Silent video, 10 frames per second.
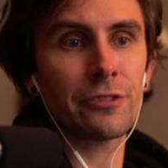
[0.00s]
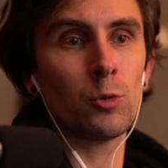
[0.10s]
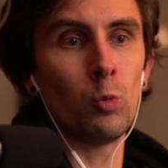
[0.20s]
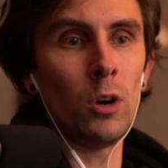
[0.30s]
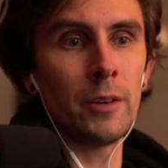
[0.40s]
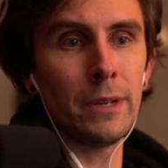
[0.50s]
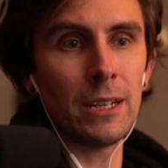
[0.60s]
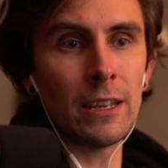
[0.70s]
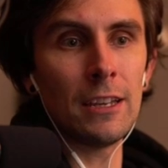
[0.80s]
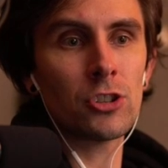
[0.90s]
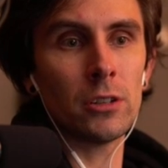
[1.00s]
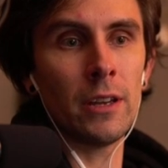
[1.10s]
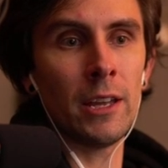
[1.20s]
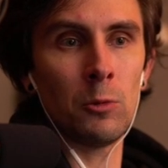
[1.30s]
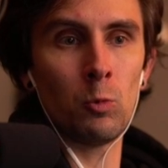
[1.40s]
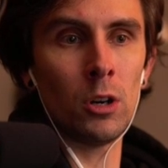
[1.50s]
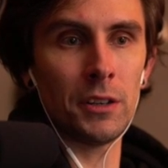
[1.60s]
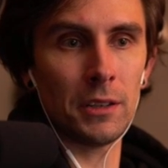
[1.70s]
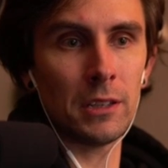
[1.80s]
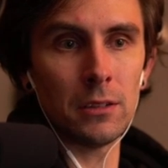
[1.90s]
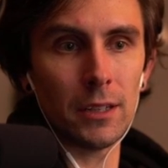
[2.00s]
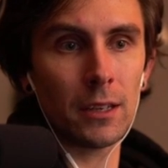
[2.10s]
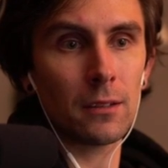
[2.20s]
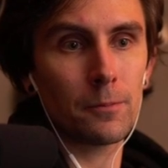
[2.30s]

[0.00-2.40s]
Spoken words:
1 mitigation, and 1 healing